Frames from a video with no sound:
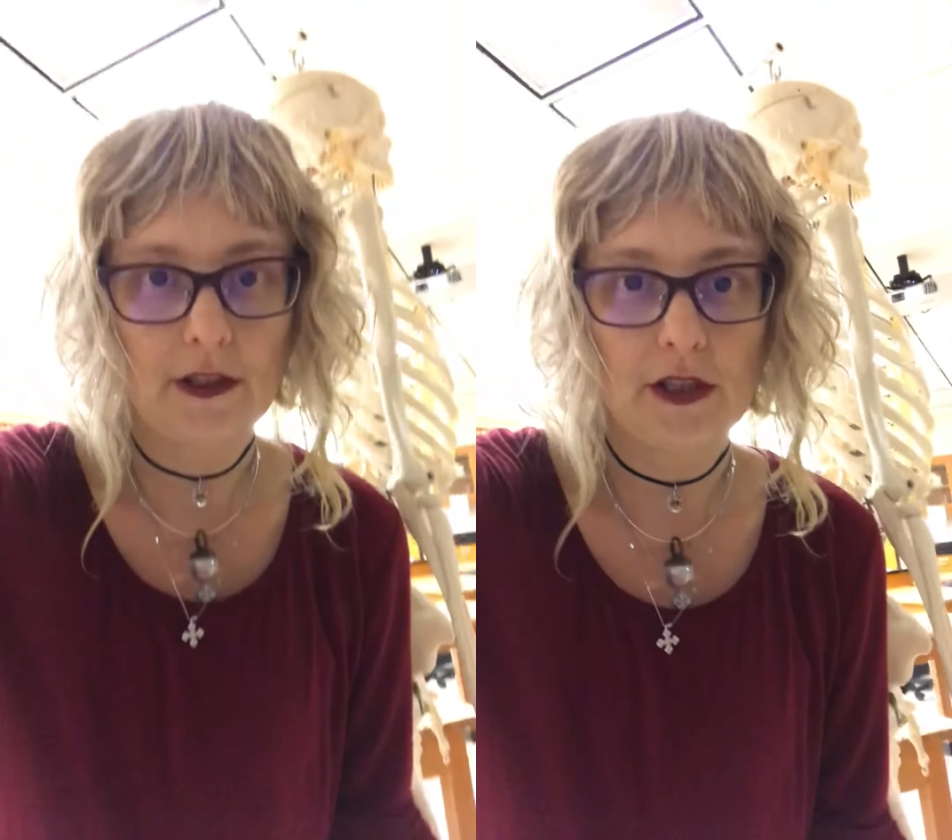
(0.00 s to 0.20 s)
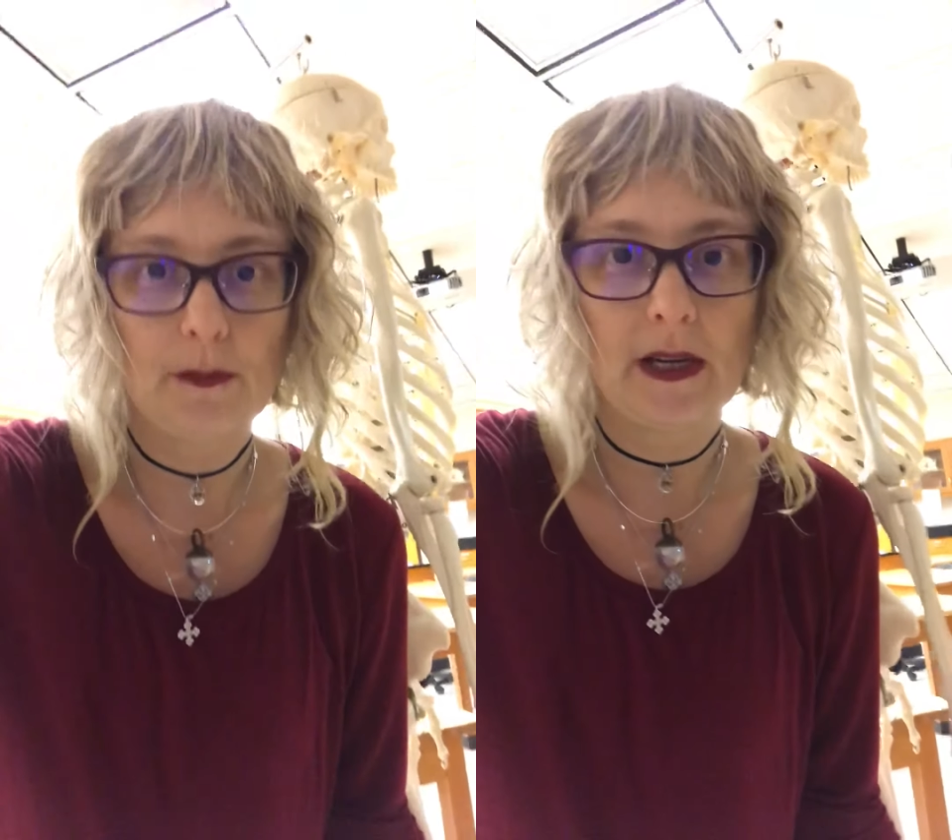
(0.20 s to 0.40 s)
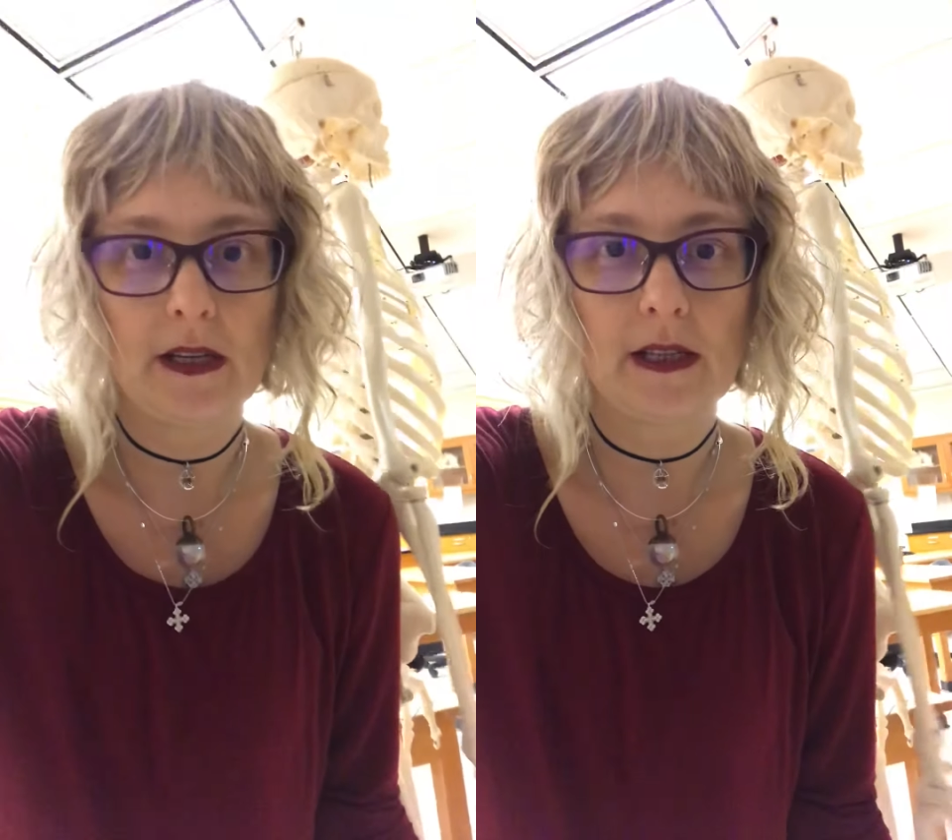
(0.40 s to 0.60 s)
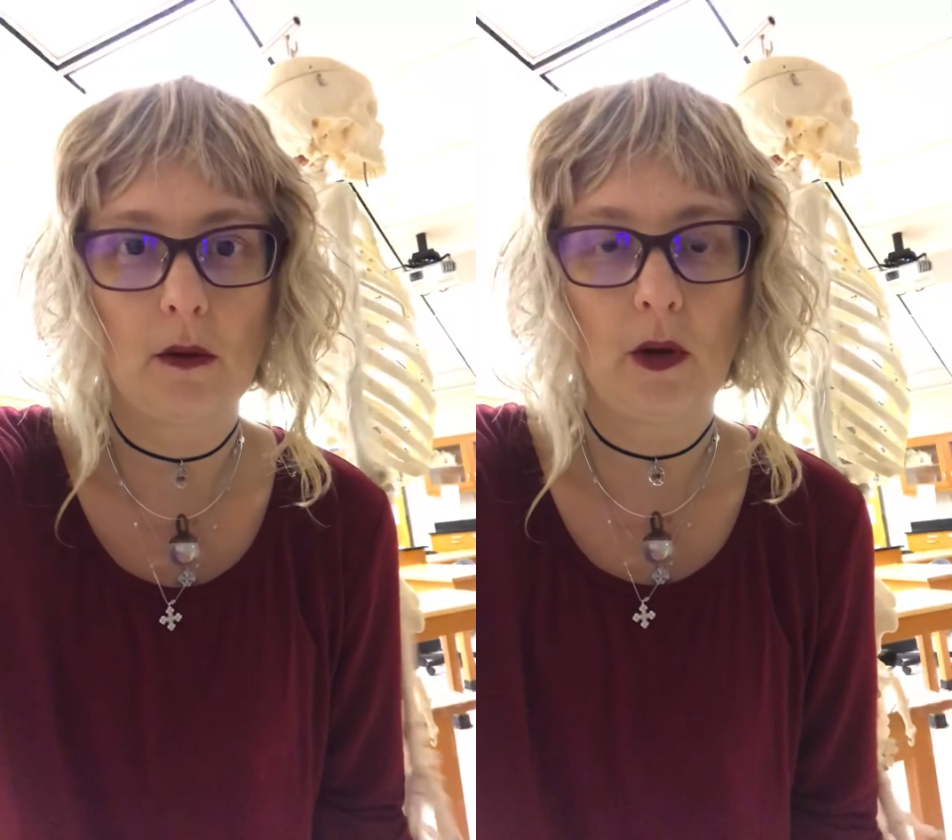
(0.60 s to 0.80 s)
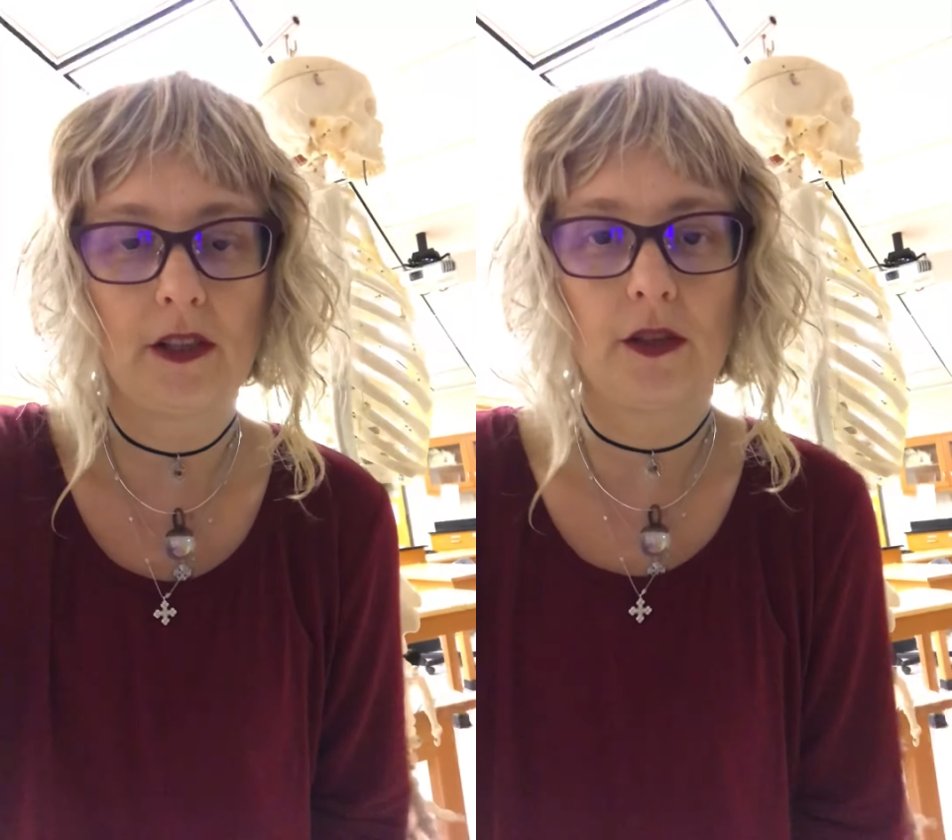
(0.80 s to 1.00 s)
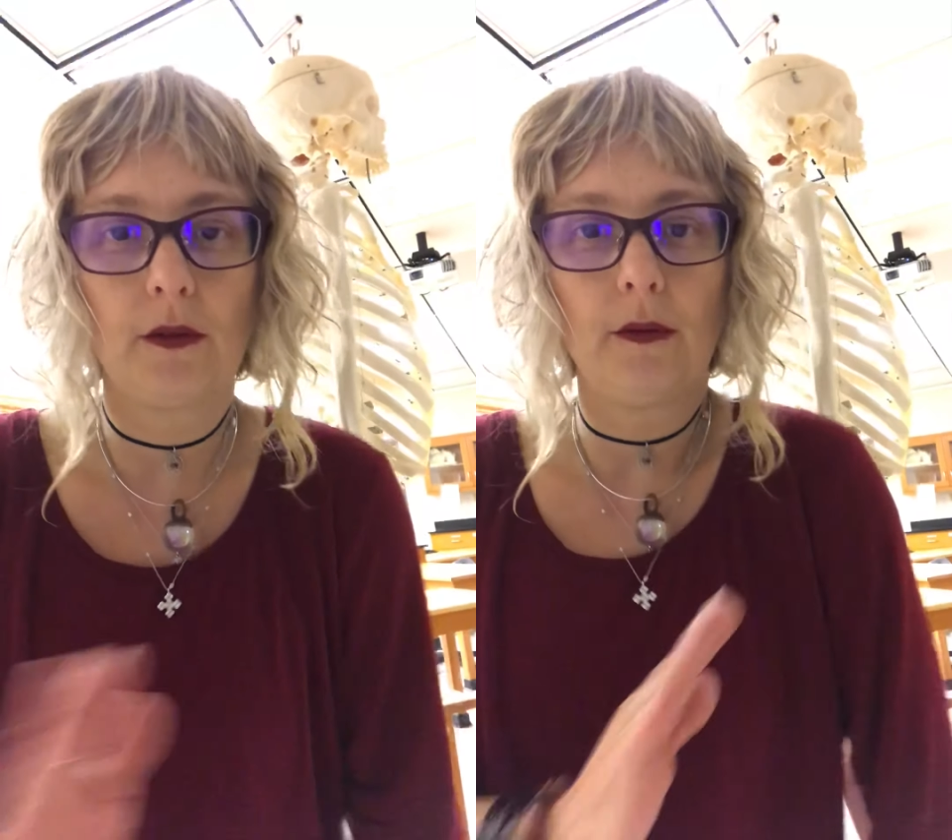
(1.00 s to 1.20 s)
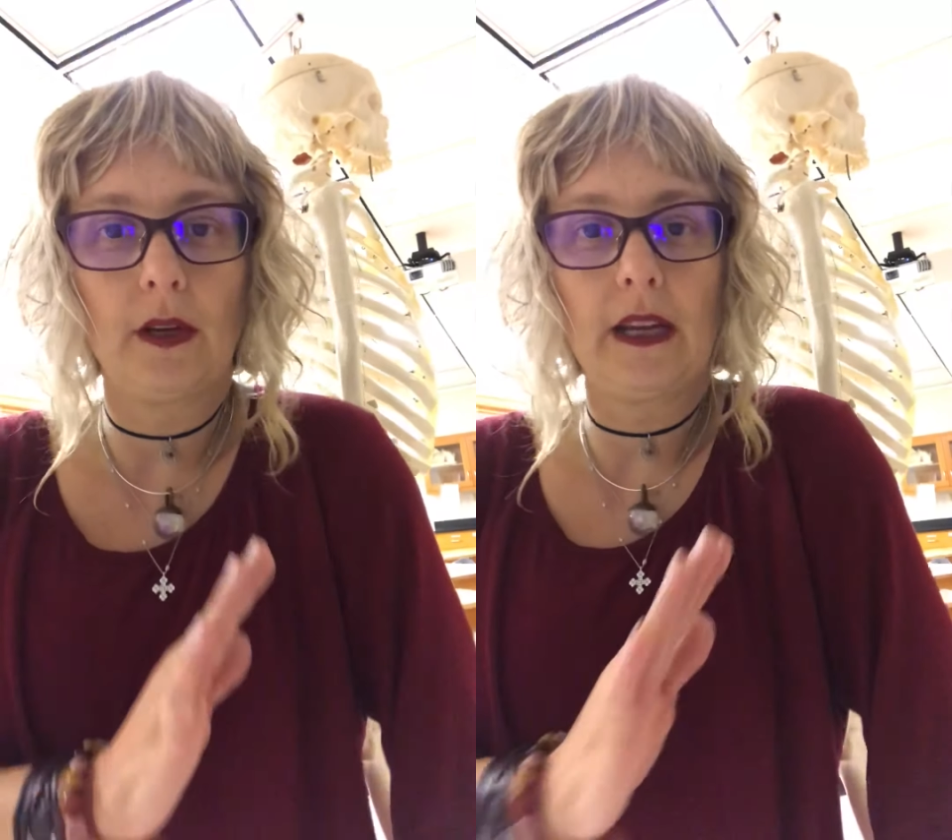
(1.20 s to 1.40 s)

just because I want to